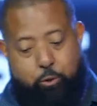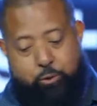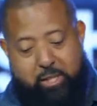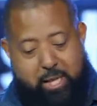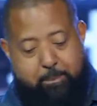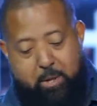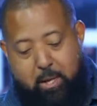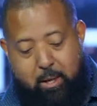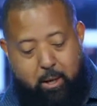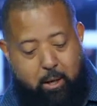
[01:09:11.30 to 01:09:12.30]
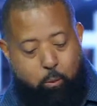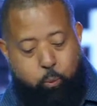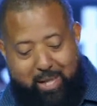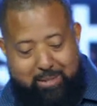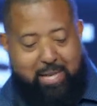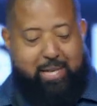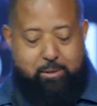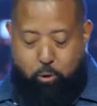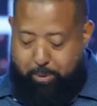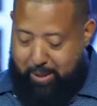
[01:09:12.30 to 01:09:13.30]
Tuesday. Wednesday
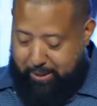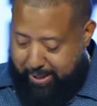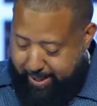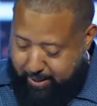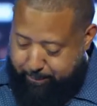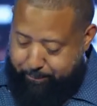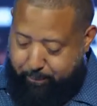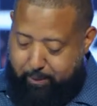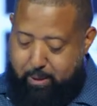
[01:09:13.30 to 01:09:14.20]
is going to be Atlanta,